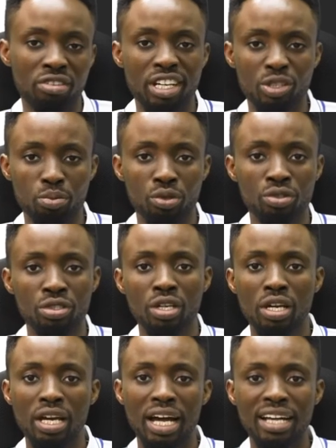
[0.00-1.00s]
of transport
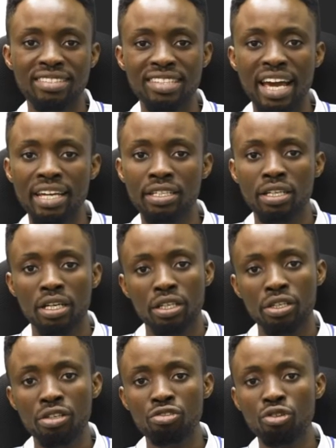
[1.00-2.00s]
aside
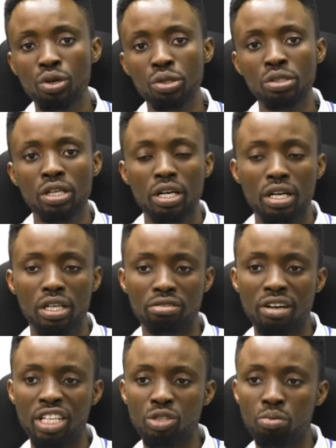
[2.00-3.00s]
the road
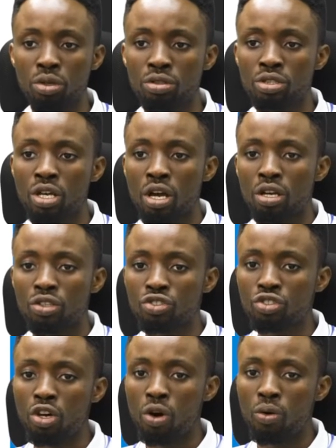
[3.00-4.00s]
transport.
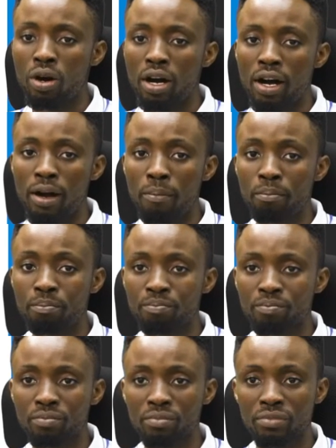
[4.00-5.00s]
So
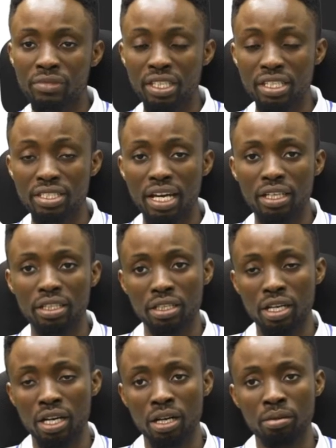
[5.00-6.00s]
these are
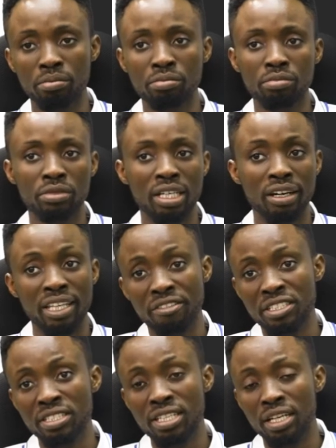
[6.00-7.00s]
the
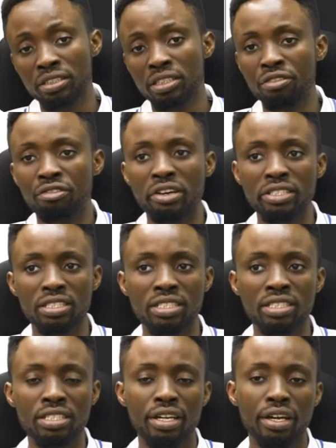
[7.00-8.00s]
characteristics and
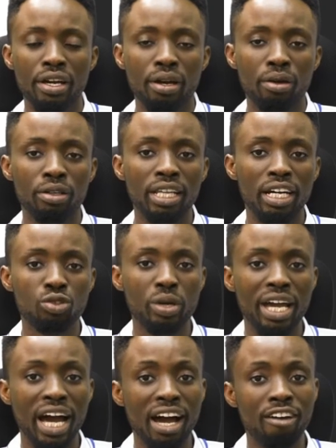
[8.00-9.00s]
differences
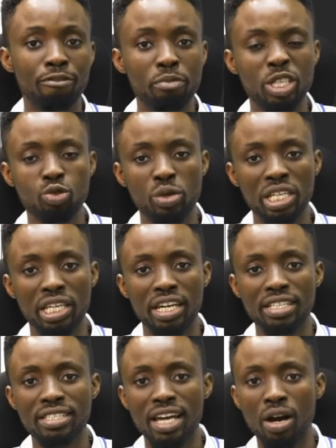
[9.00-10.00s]
that we have
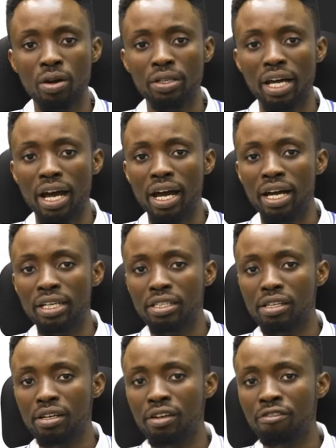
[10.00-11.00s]
between a town
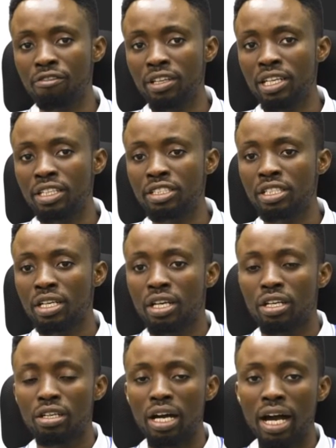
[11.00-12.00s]
and a village.
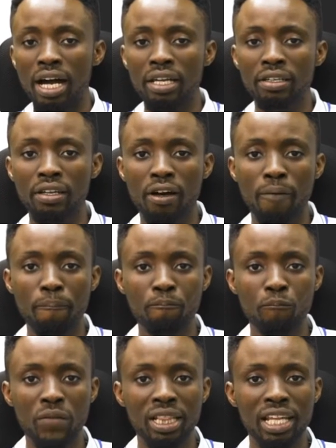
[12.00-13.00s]

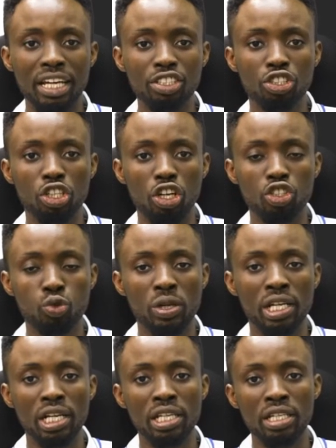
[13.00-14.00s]
And let's
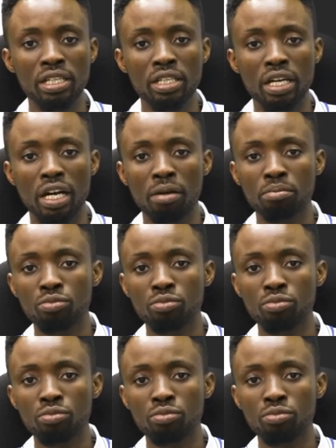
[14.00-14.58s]
just quickly